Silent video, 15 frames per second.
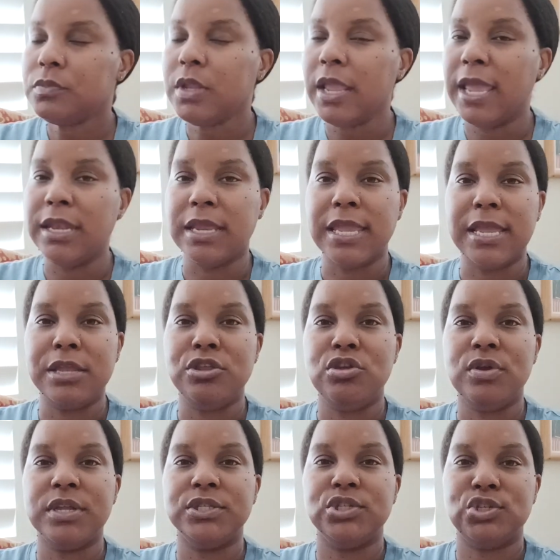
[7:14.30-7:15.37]
And again, you
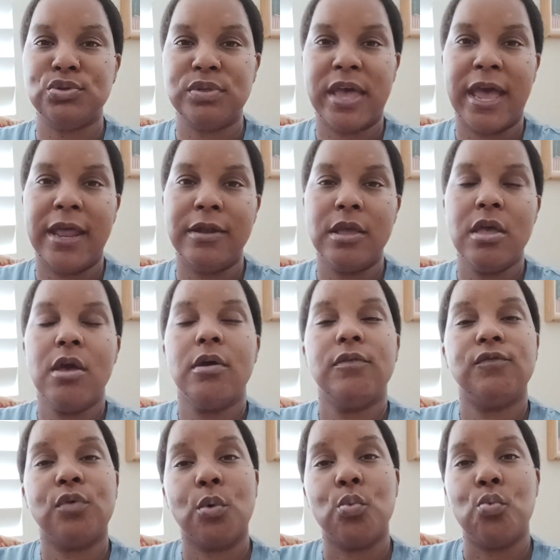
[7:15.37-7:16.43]
can do that
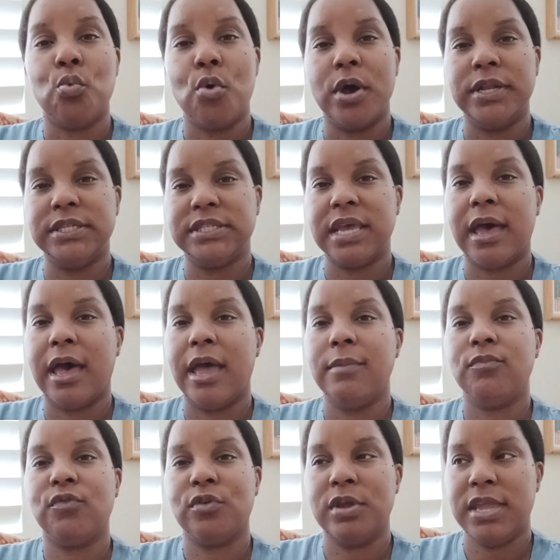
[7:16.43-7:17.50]
for one time
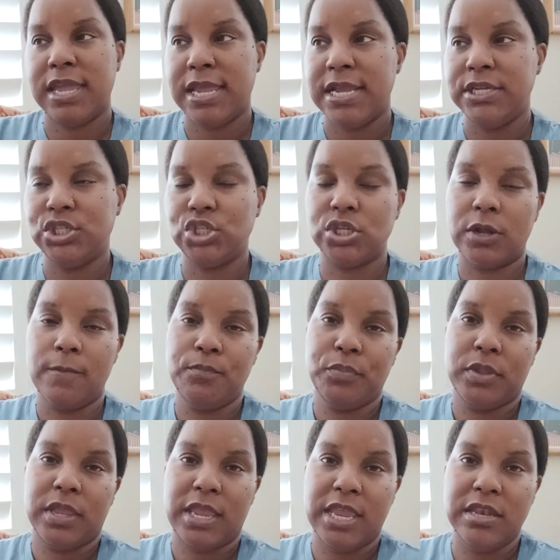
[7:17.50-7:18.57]
for each
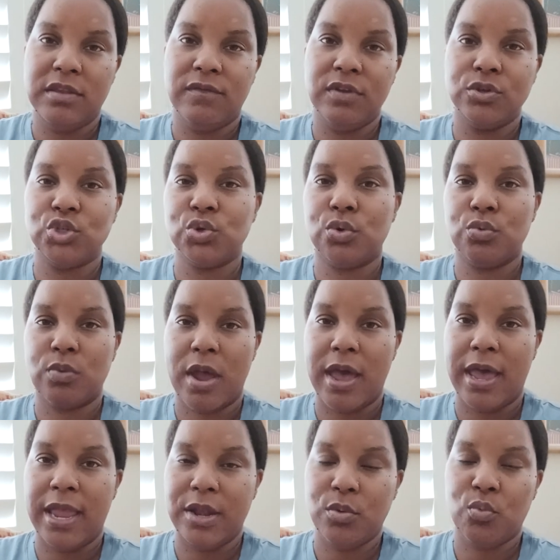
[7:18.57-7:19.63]
individual
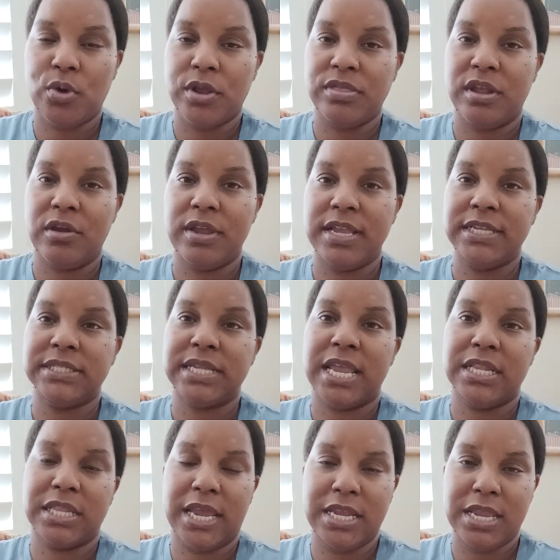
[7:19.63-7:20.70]
ride where there is a
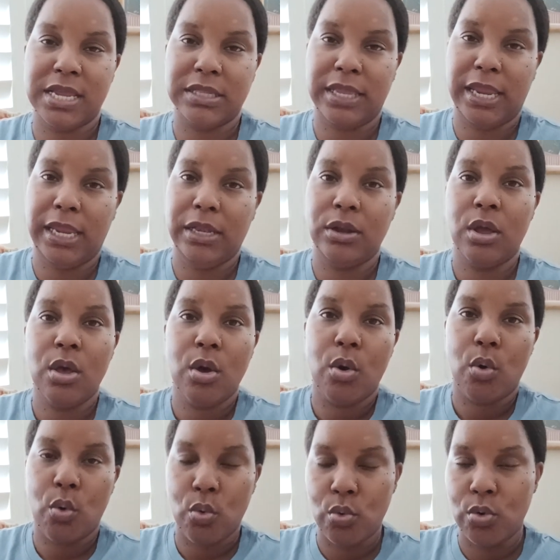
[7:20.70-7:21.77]
lightning lane
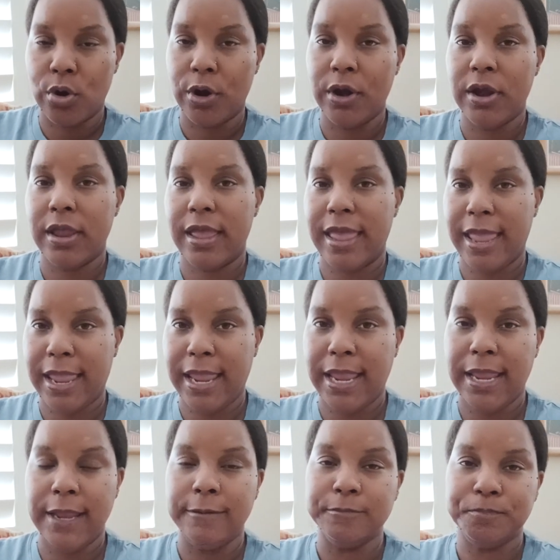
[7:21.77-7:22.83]
or
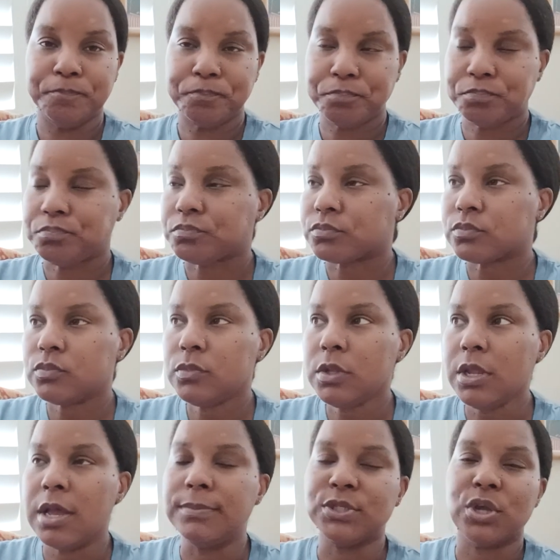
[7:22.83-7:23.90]

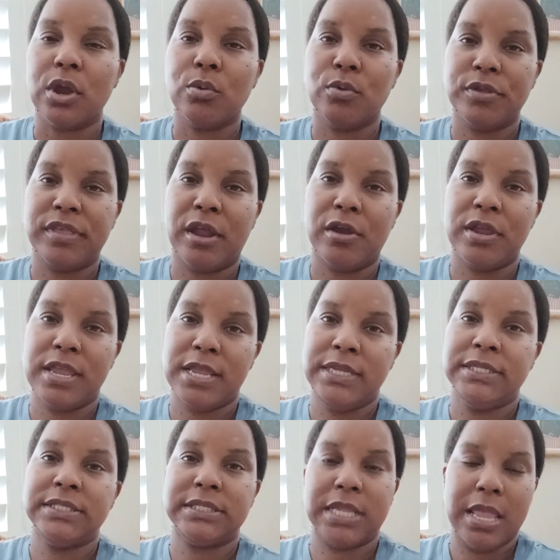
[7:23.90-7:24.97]
where there
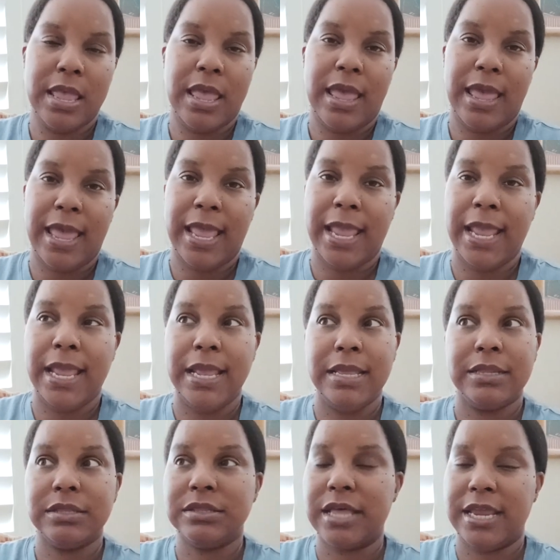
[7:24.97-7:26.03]
is
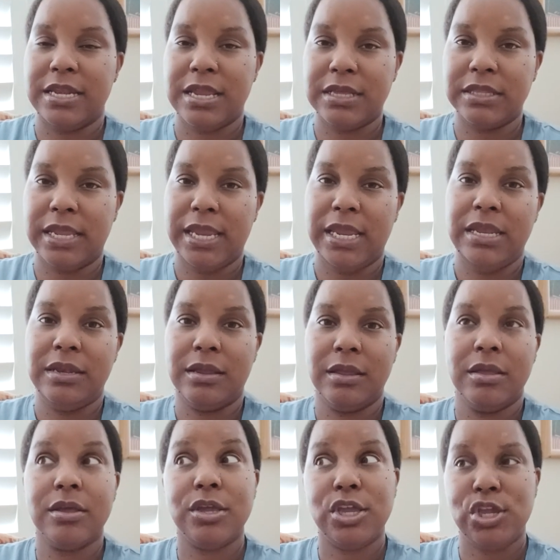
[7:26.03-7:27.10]
a lightning lane
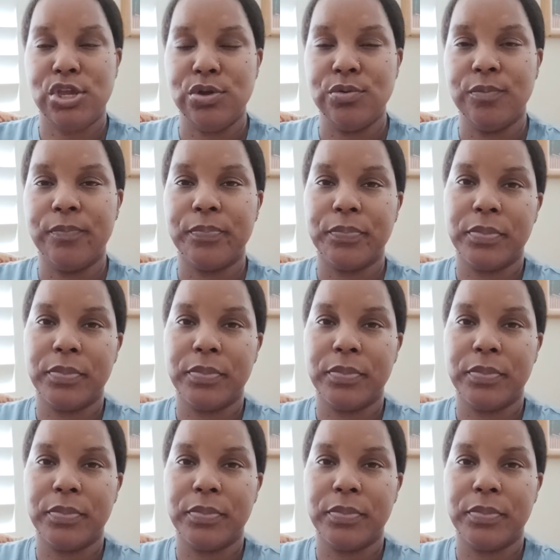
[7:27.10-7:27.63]
queue.